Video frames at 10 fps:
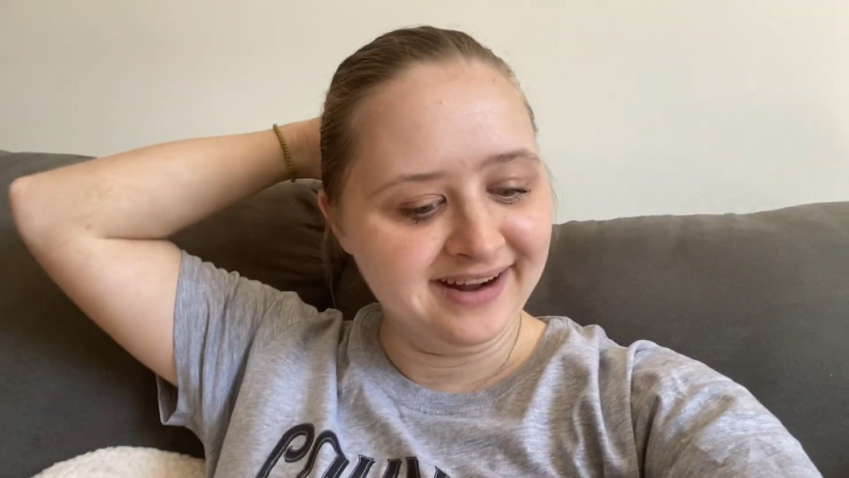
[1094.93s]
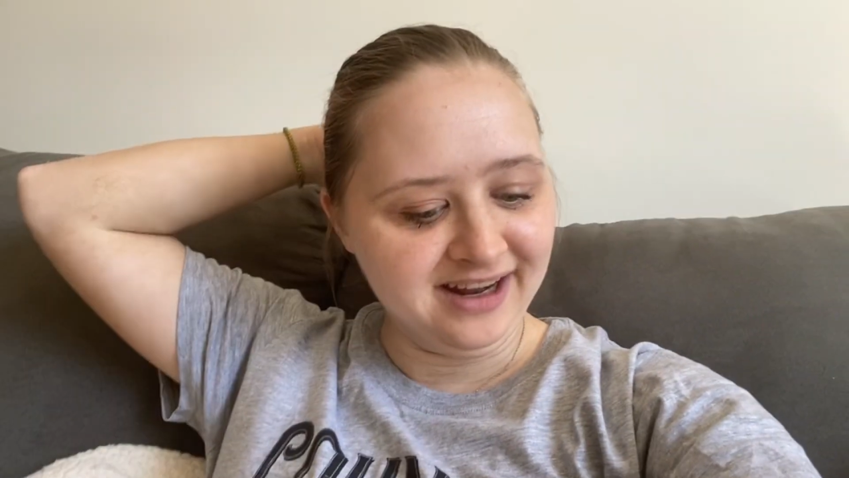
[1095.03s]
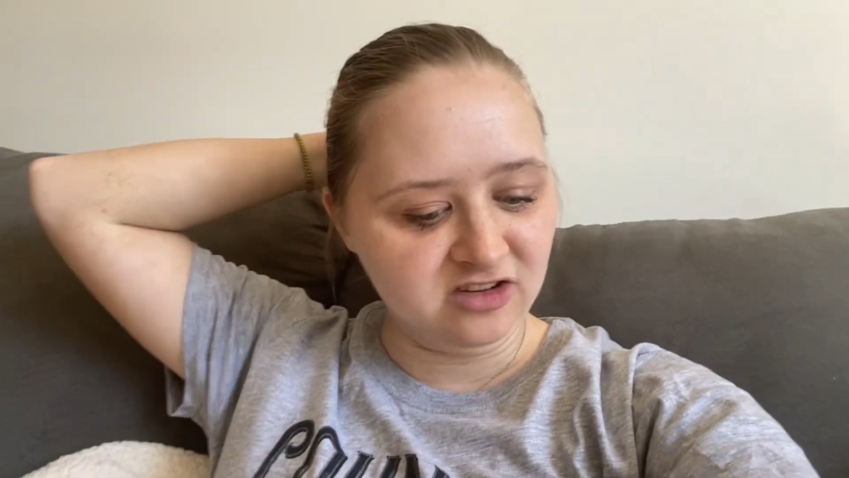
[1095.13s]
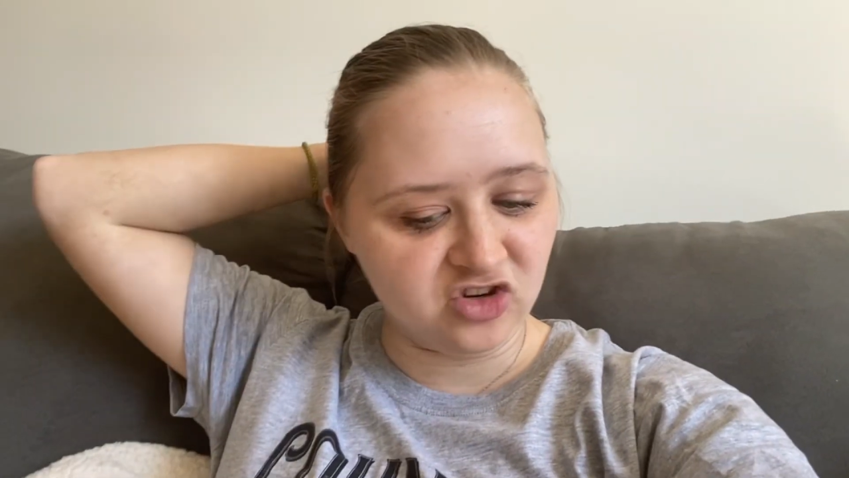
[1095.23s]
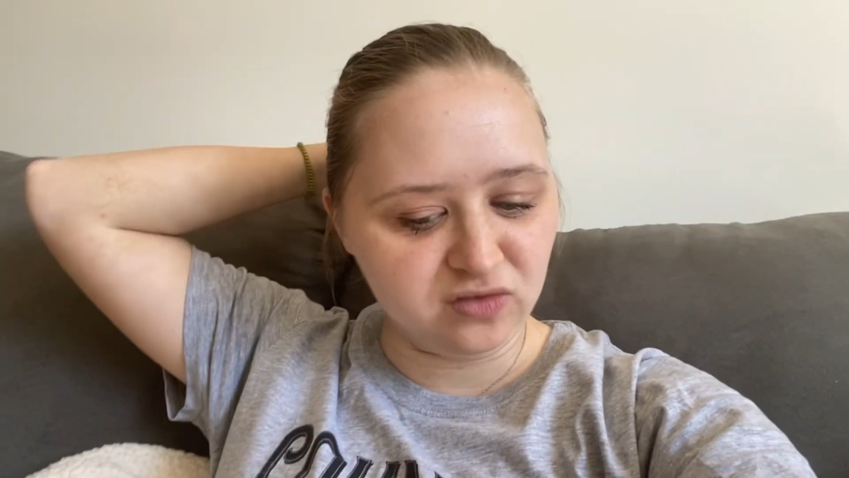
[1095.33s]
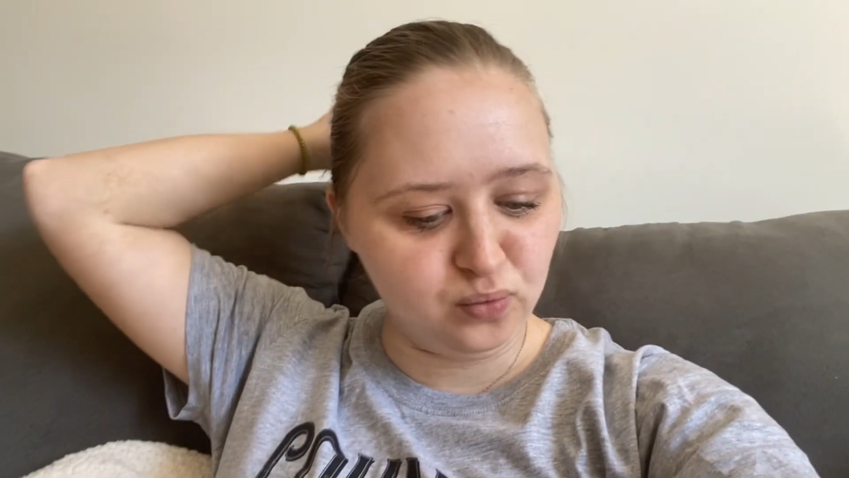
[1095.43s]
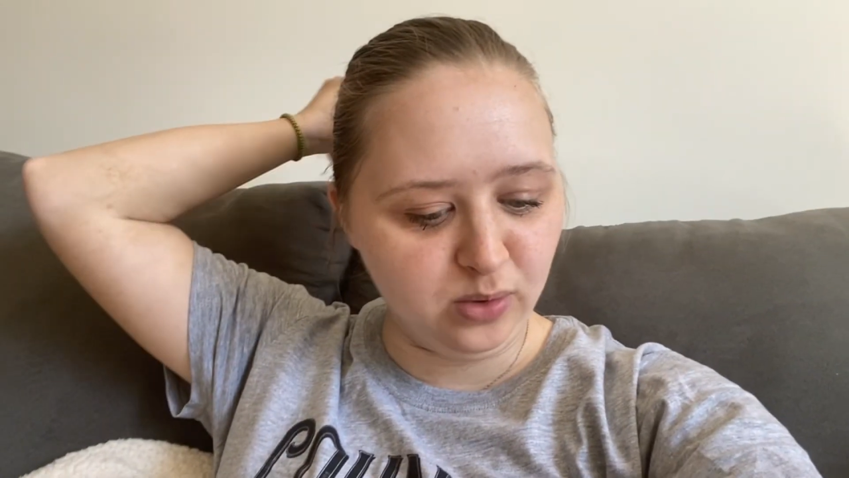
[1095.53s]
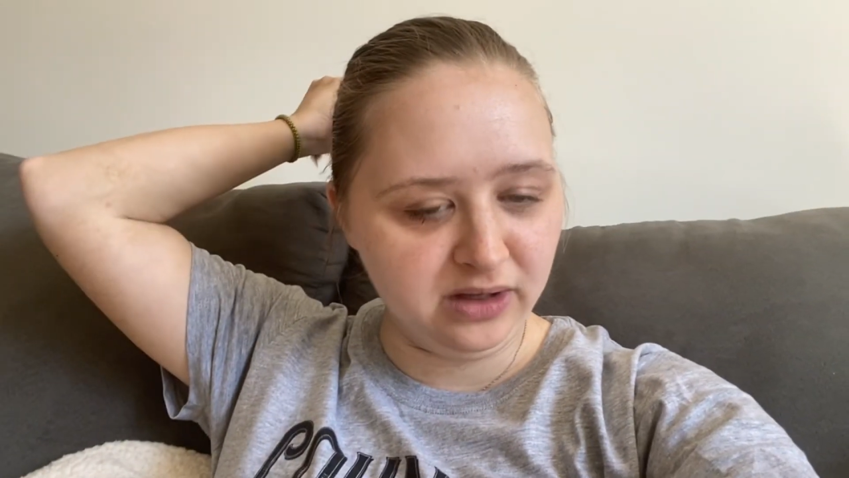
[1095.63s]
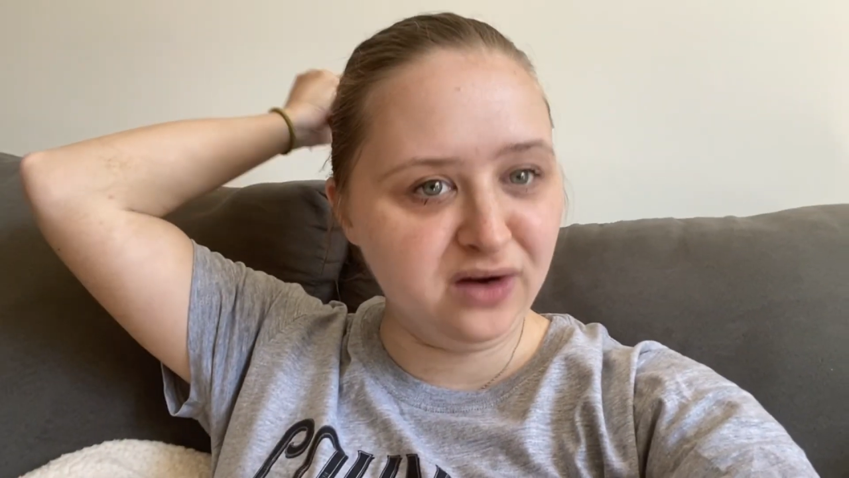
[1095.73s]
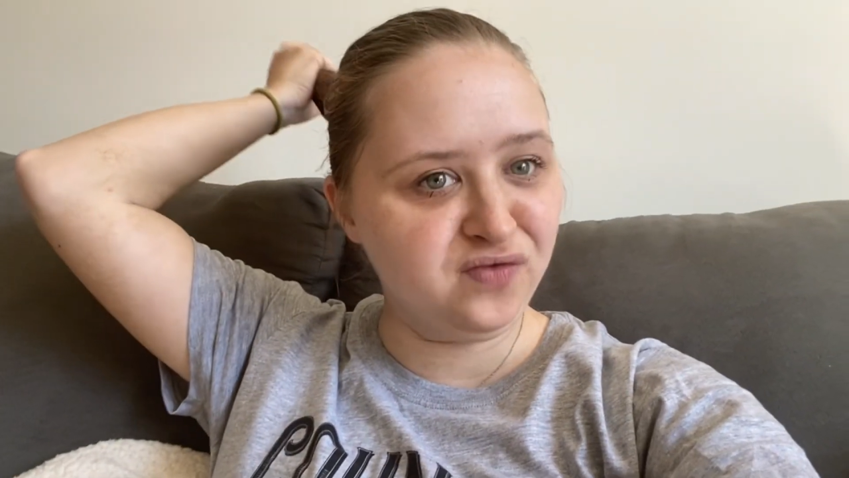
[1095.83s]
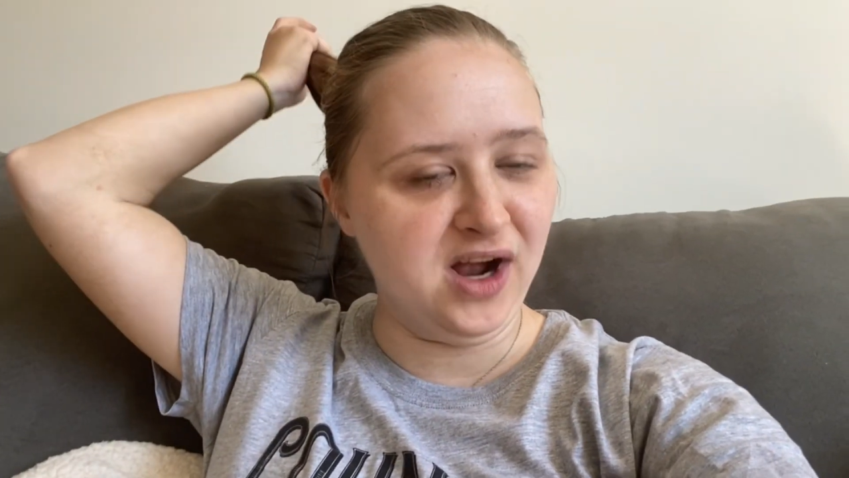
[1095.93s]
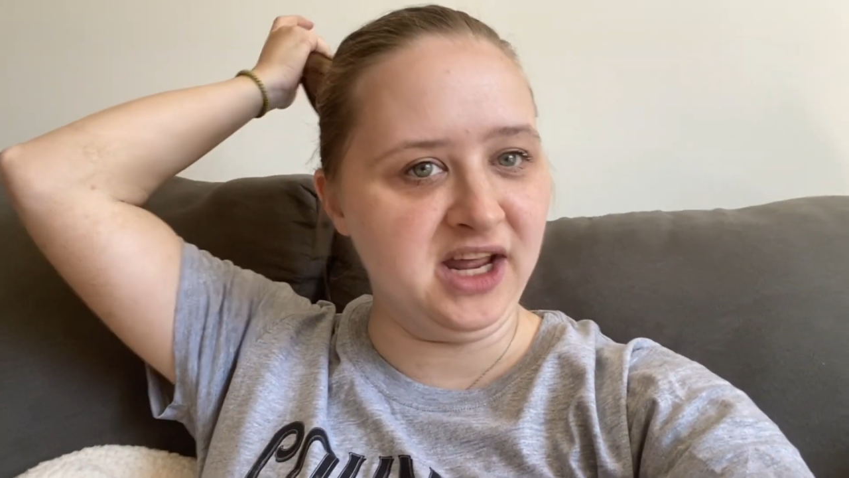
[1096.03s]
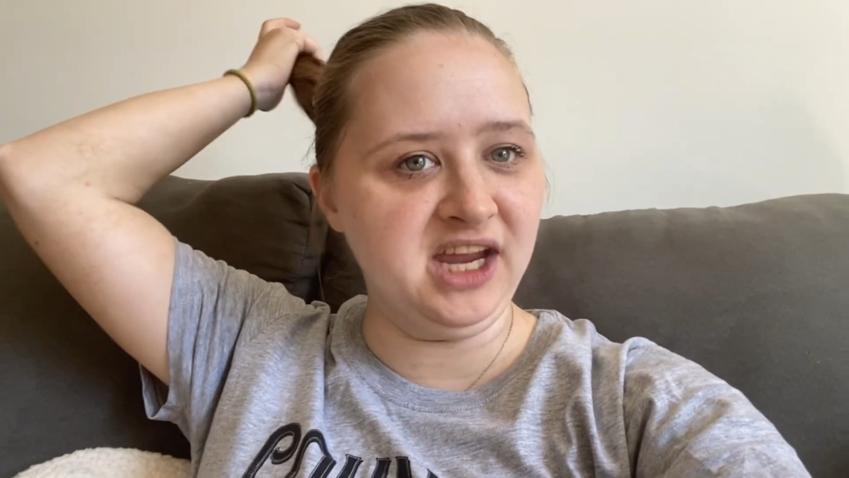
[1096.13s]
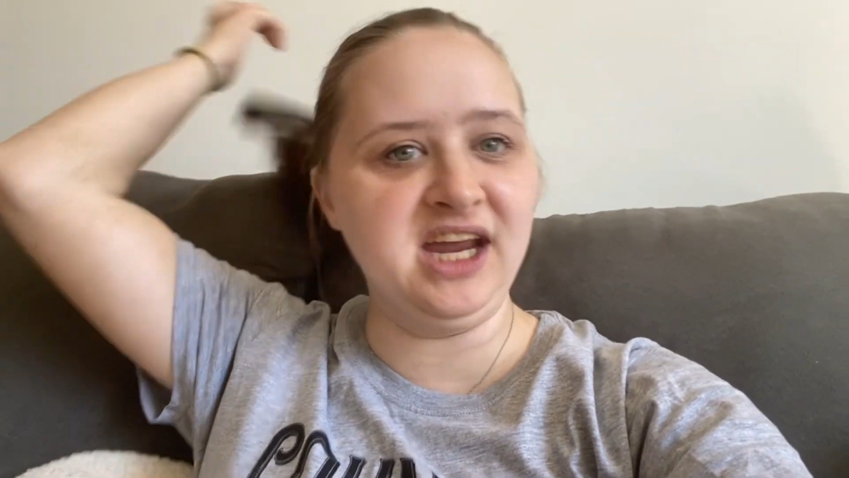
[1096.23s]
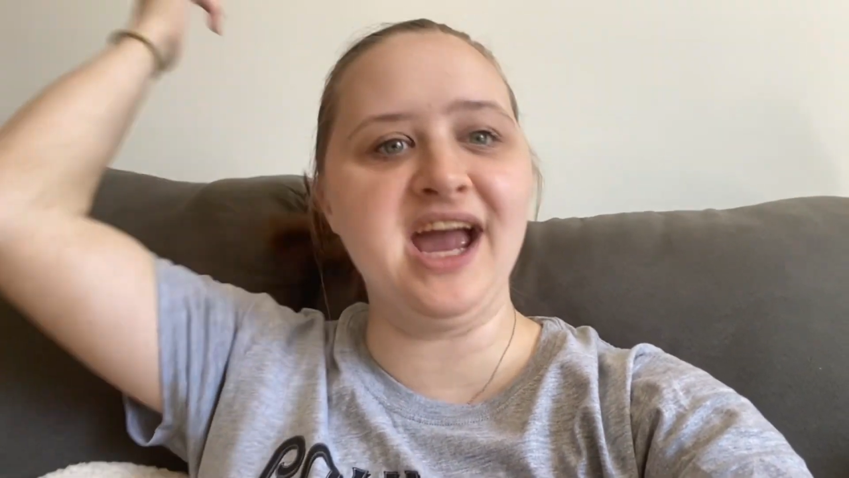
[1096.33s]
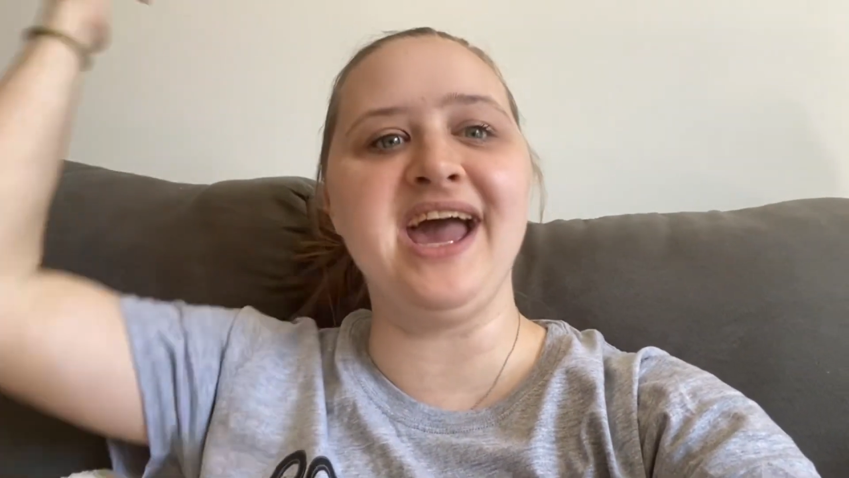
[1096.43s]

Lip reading: It's just really funny